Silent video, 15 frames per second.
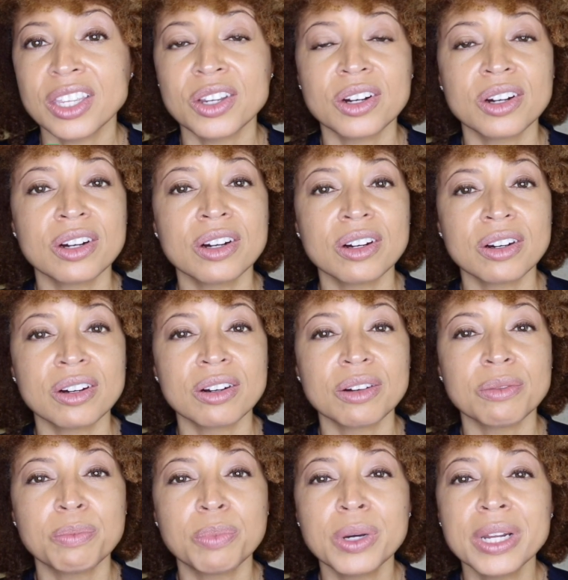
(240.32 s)

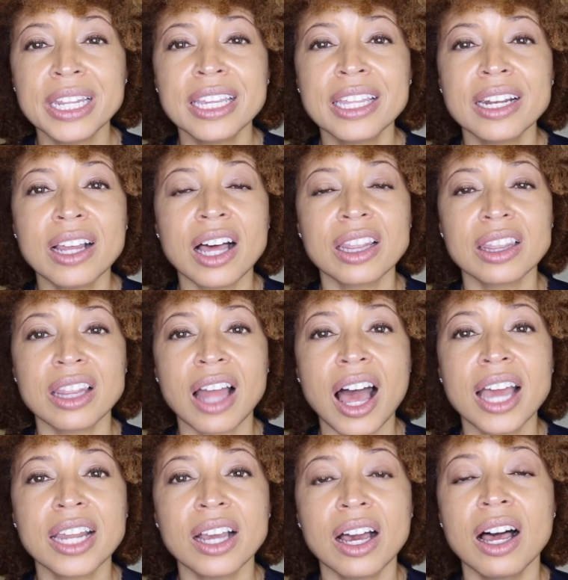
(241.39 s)
you're putting a
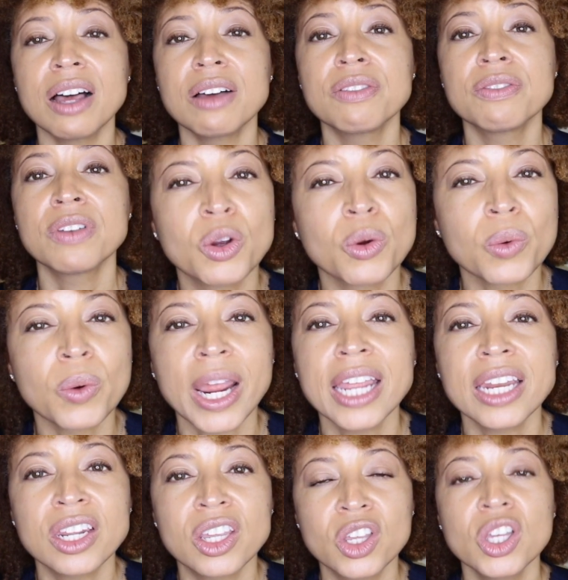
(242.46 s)
lot of
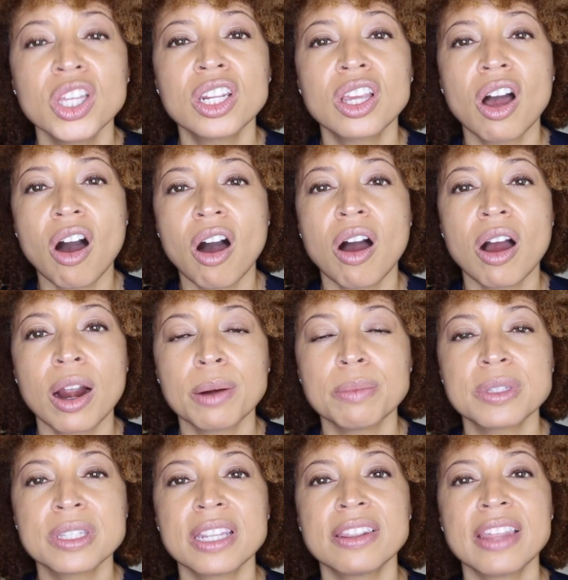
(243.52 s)
great good
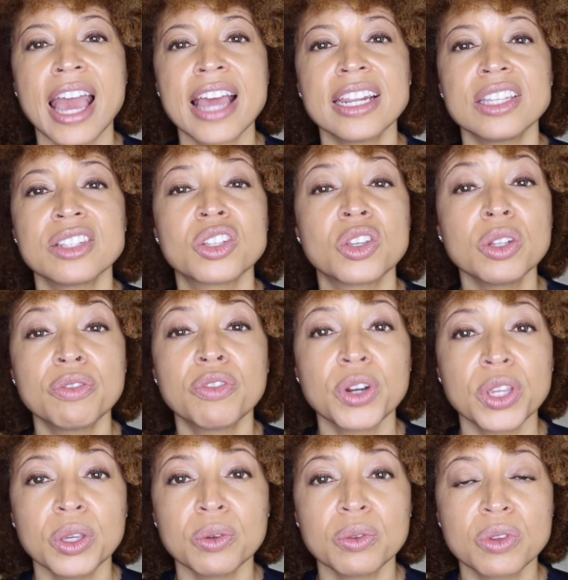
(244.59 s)
carbs that is good for
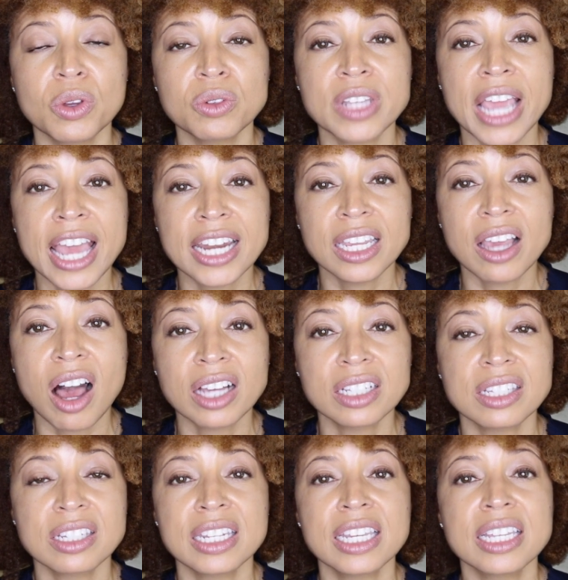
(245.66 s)
you. Those
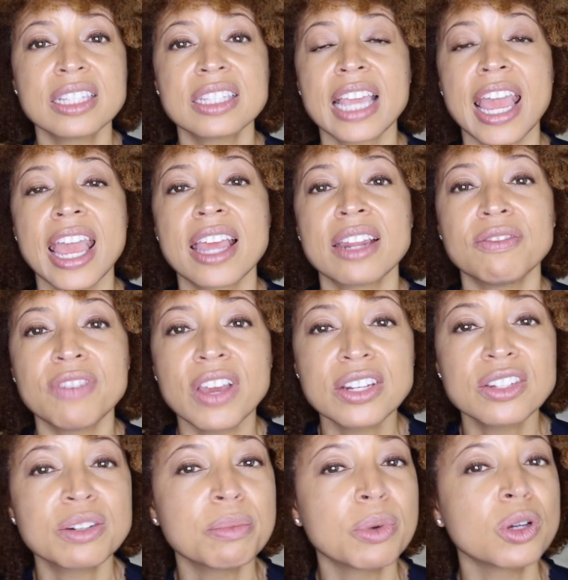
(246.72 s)
antioxidants and
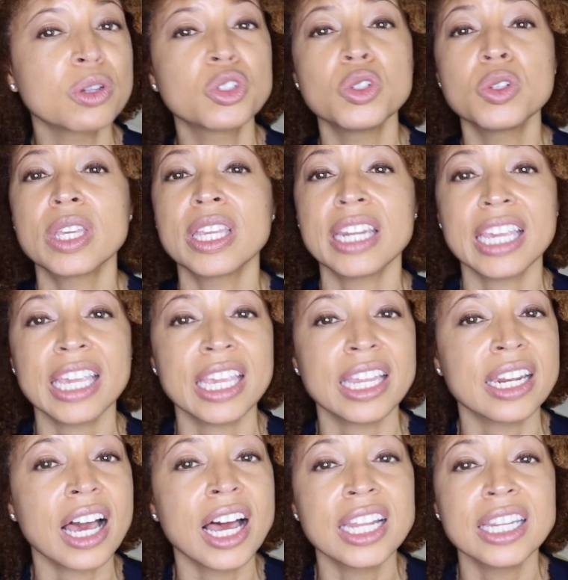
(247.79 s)
vegetables, you can
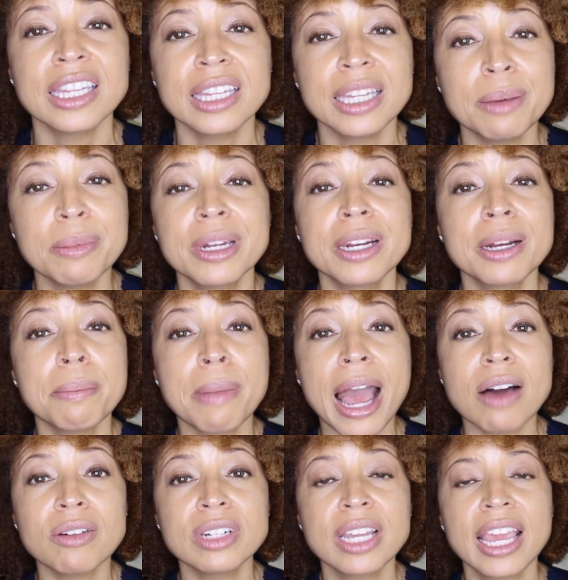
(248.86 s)
eat unlimited
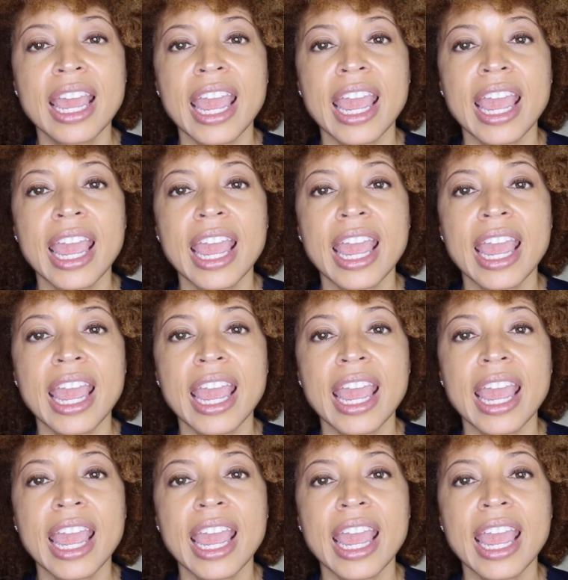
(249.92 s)
amount